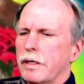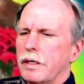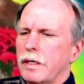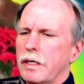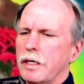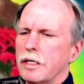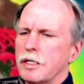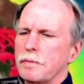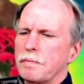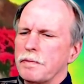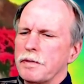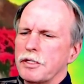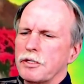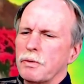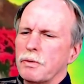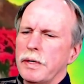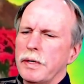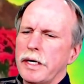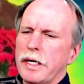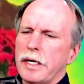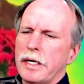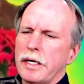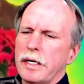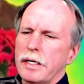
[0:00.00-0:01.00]
is
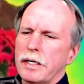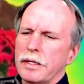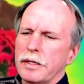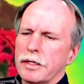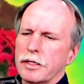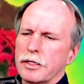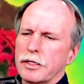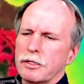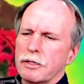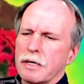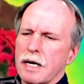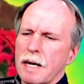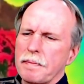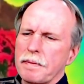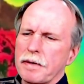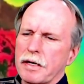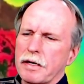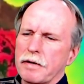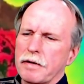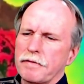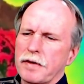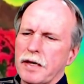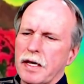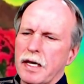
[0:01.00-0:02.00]
between the
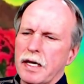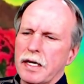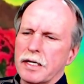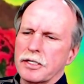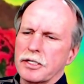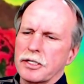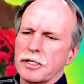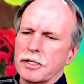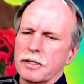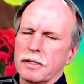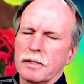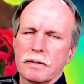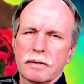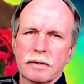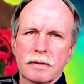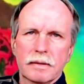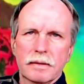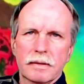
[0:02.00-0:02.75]
Tropic of Cancer